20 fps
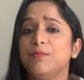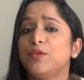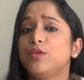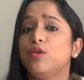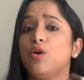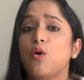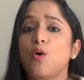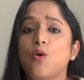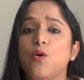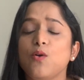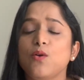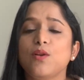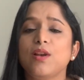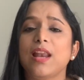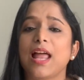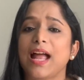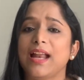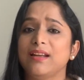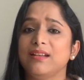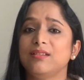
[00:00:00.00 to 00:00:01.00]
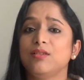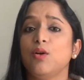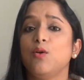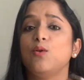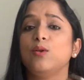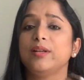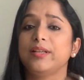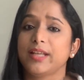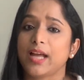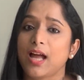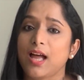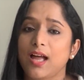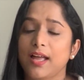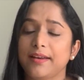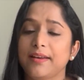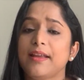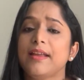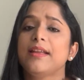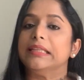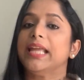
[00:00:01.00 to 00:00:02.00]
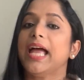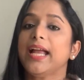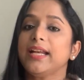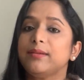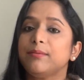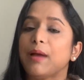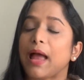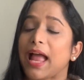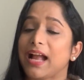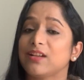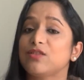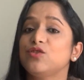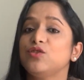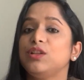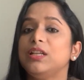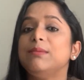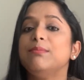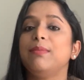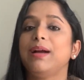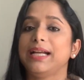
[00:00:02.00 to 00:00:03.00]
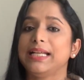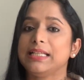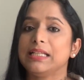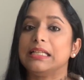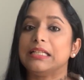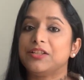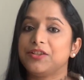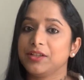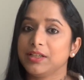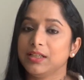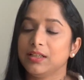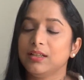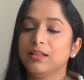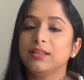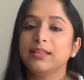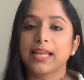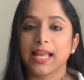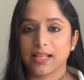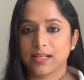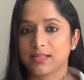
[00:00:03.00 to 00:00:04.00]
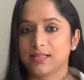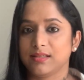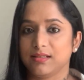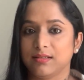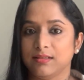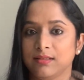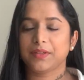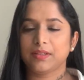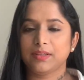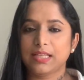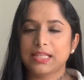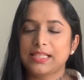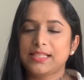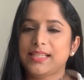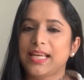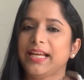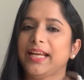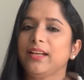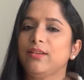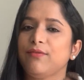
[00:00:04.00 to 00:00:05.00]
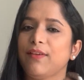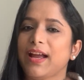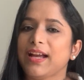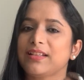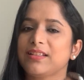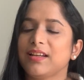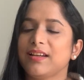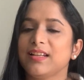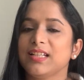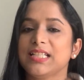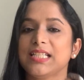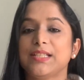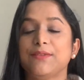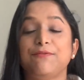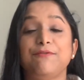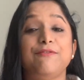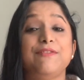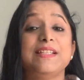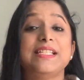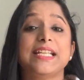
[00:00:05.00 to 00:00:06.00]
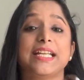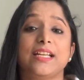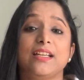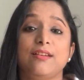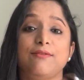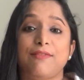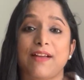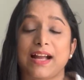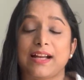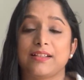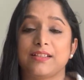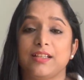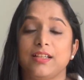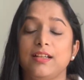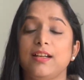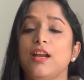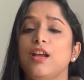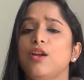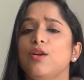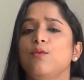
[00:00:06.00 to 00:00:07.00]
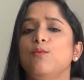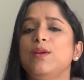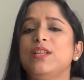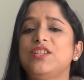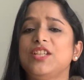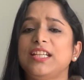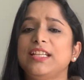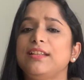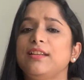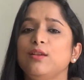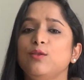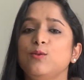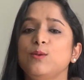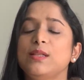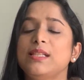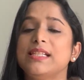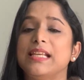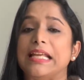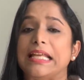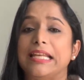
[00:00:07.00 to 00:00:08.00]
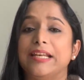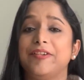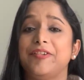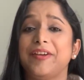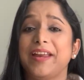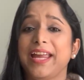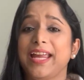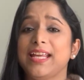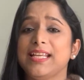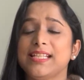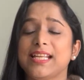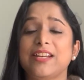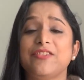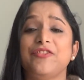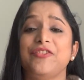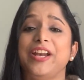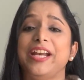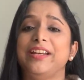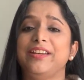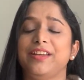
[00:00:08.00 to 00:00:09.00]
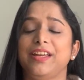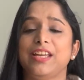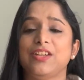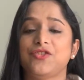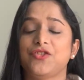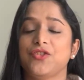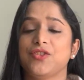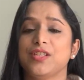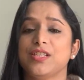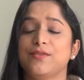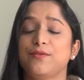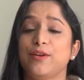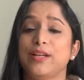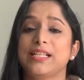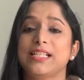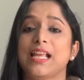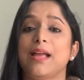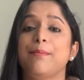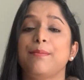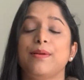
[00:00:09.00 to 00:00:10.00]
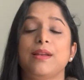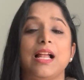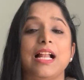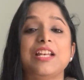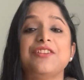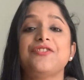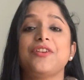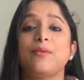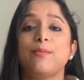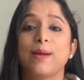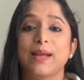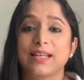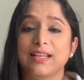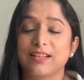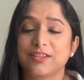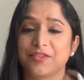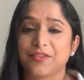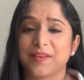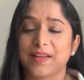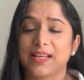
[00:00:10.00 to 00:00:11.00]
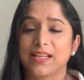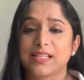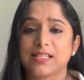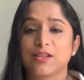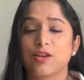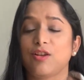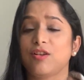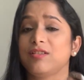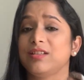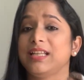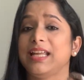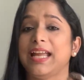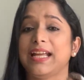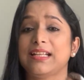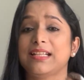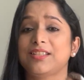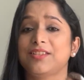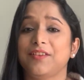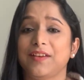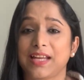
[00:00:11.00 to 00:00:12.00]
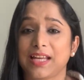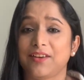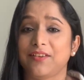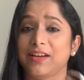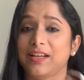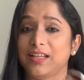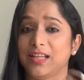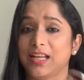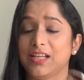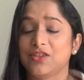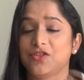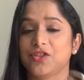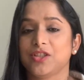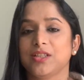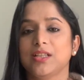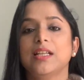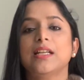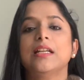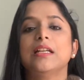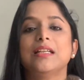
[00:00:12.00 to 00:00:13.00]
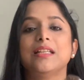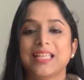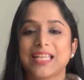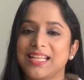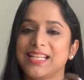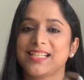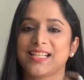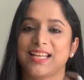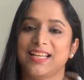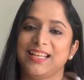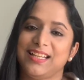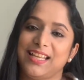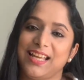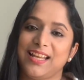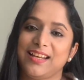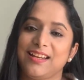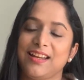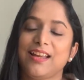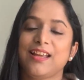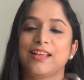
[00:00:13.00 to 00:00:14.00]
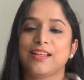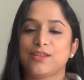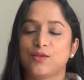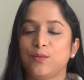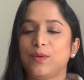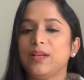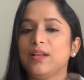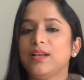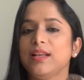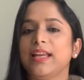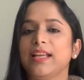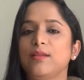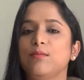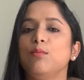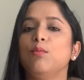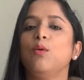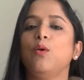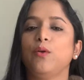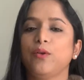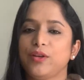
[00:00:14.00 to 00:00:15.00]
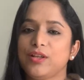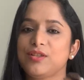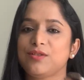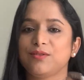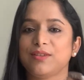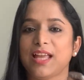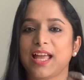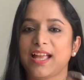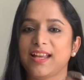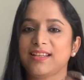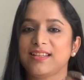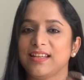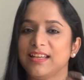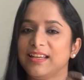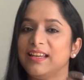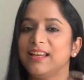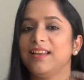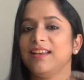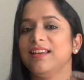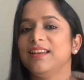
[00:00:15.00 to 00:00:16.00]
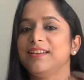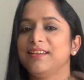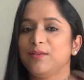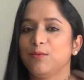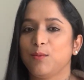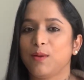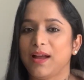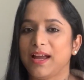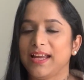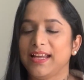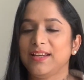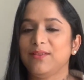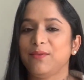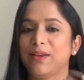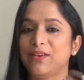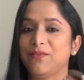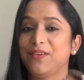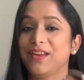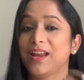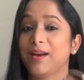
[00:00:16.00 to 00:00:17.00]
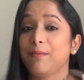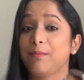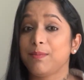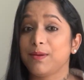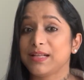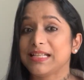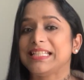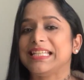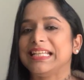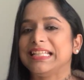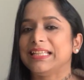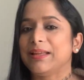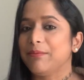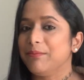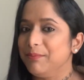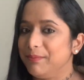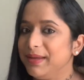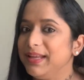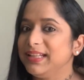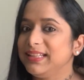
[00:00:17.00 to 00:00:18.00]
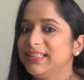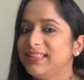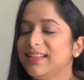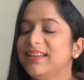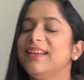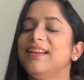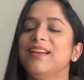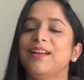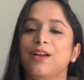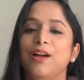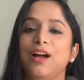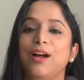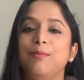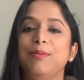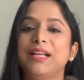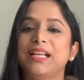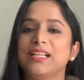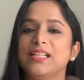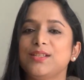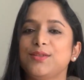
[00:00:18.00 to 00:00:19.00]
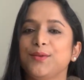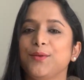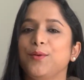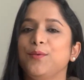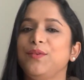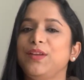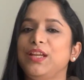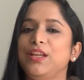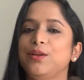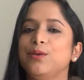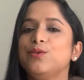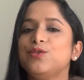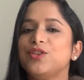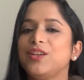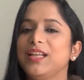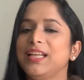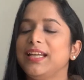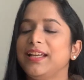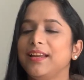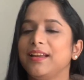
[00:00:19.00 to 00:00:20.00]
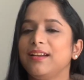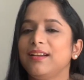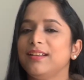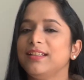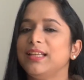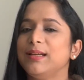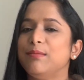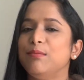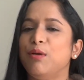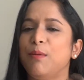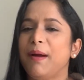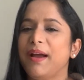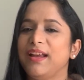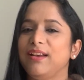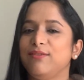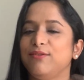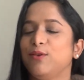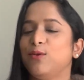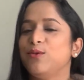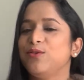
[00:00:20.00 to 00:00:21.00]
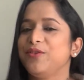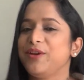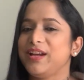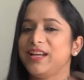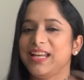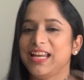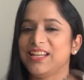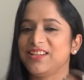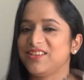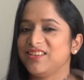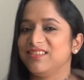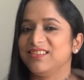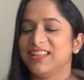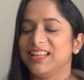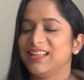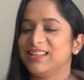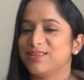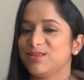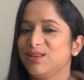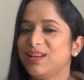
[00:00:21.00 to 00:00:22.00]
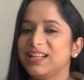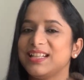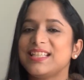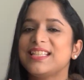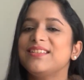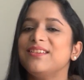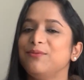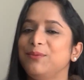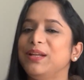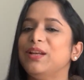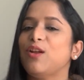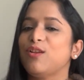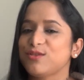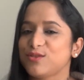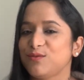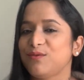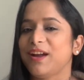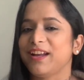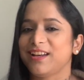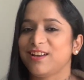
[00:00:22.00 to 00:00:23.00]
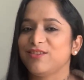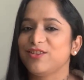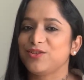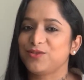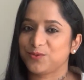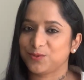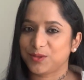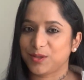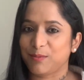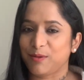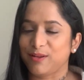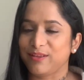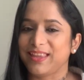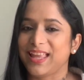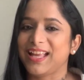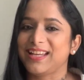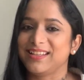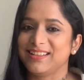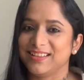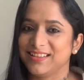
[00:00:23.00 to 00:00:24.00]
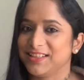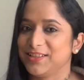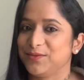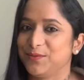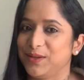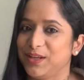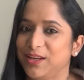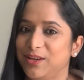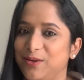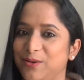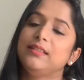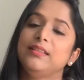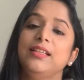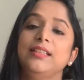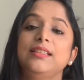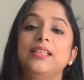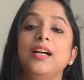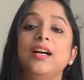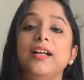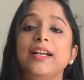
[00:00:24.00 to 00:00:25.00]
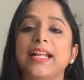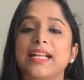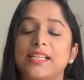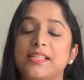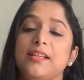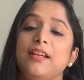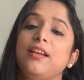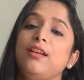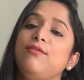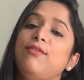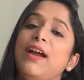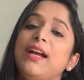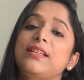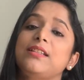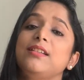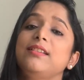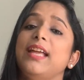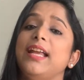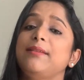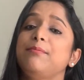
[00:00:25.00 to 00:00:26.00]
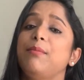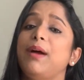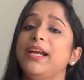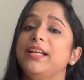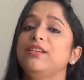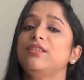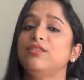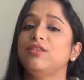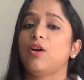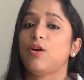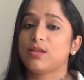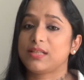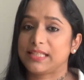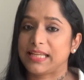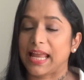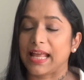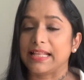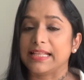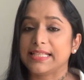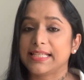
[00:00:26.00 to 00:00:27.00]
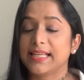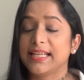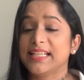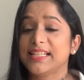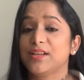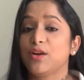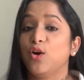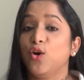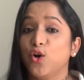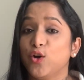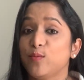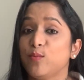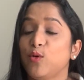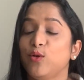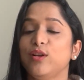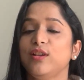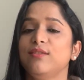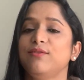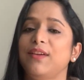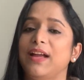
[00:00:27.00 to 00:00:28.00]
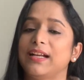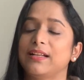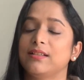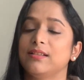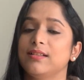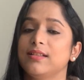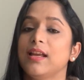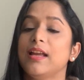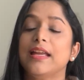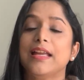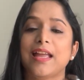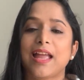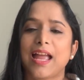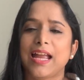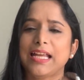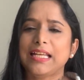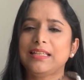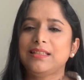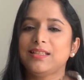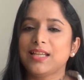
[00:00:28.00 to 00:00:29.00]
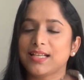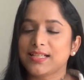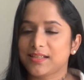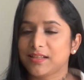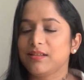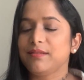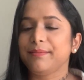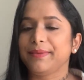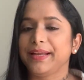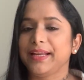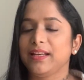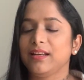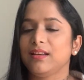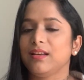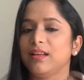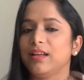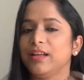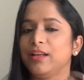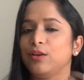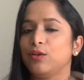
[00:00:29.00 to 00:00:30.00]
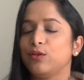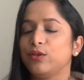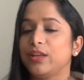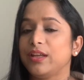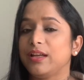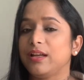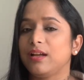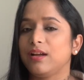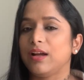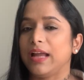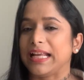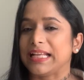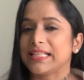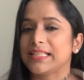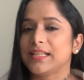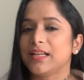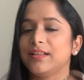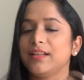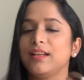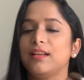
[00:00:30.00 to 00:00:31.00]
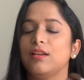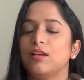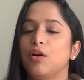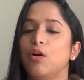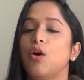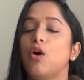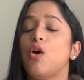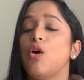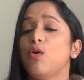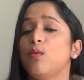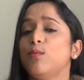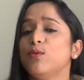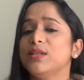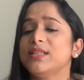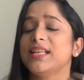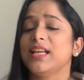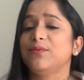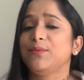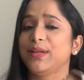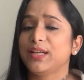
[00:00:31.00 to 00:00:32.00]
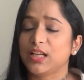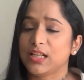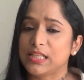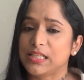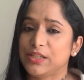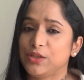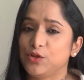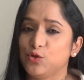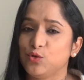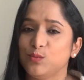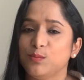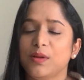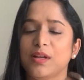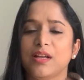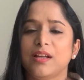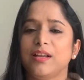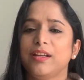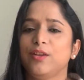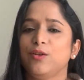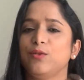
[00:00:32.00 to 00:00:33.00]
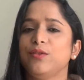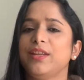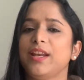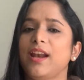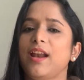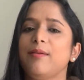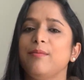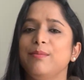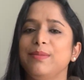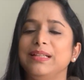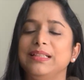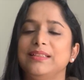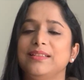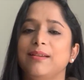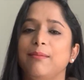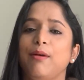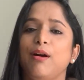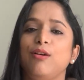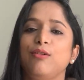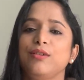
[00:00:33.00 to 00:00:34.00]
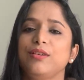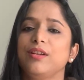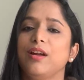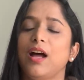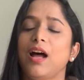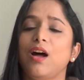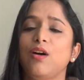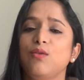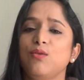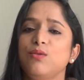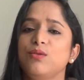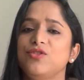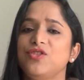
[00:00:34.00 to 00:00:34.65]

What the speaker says: coal and coal tar, that actually might trigger cancer. The second factor is physical factor, which includes rays and radiations. For example, ultraviolet rays or the X-ray radiation, things like that. So we'll get more into that in a little while when we are busting the myth. Because we usually hear the mobile phone radiation thing. So we'll also find out the truth about that in this video. The third external factor that might cause cancer is hormonal factor. It doesn't mean, the external hormones that we consume. There are myths about how